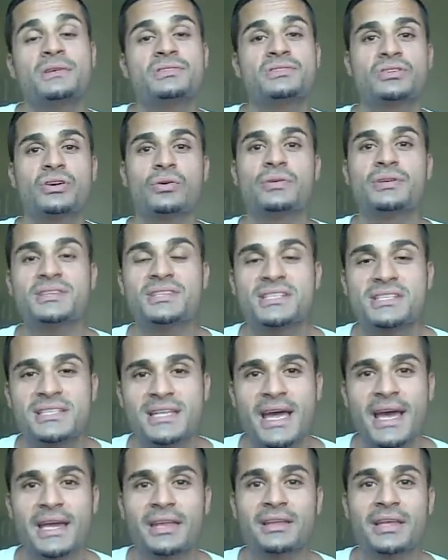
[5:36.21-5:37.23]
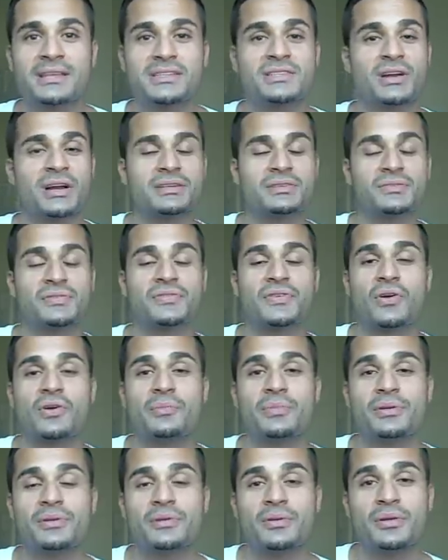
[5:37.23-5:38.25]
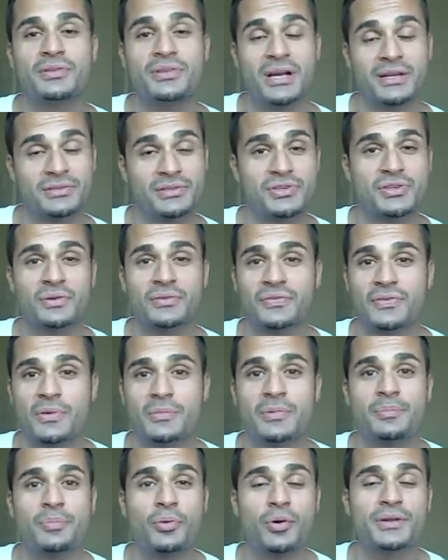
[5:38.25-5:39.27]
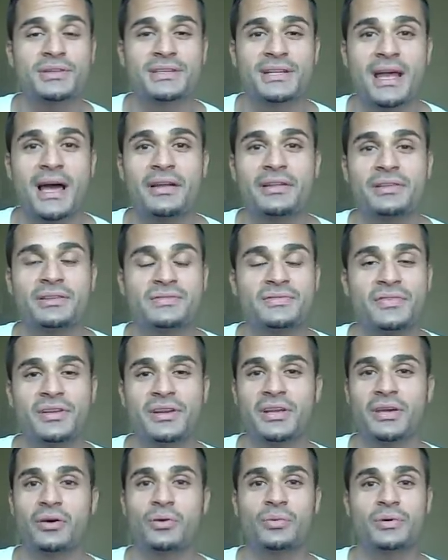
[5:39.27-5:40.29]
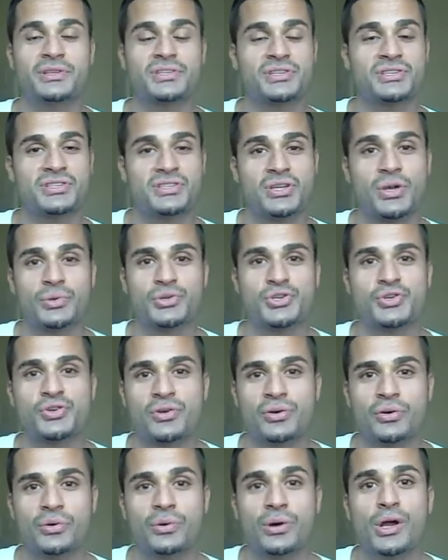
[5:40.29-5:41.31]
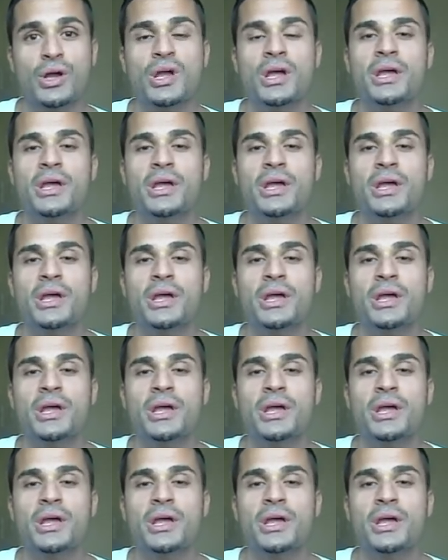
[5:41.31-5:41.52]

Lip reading: So instead, as Dr. Joe Furhman pointed out in this video, which is so true,